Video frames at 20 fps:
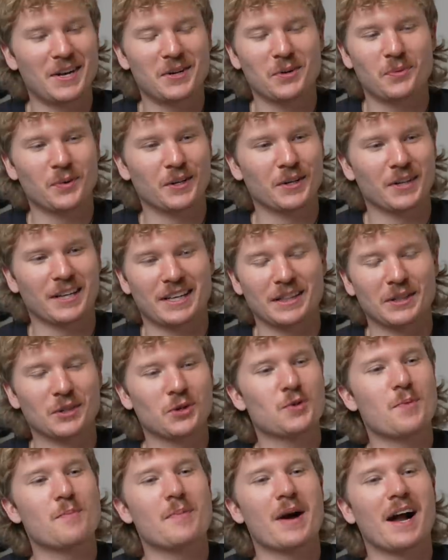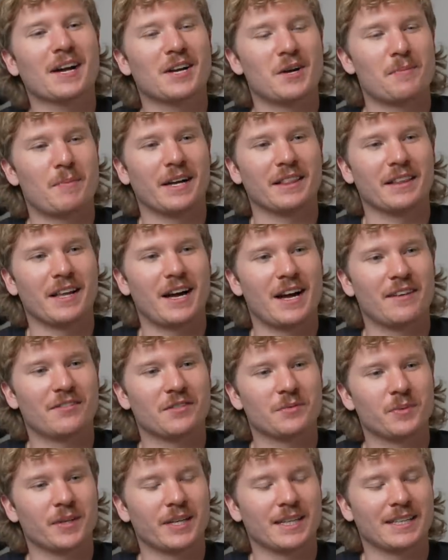don't want to like look back on my life
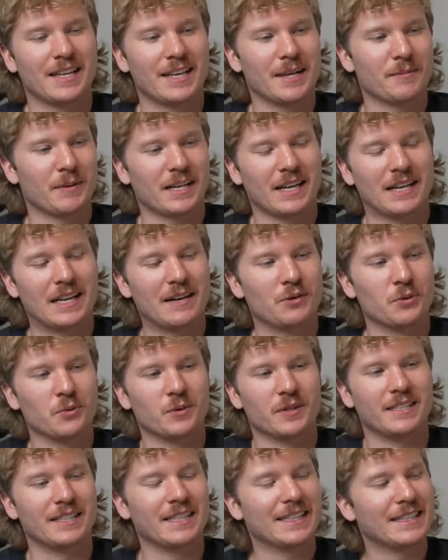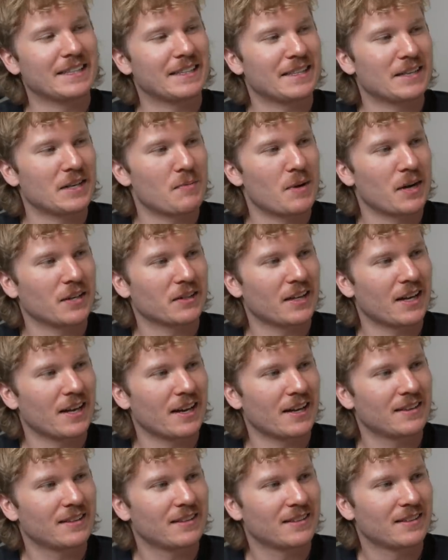and be like, damn, like I never really did anything about that.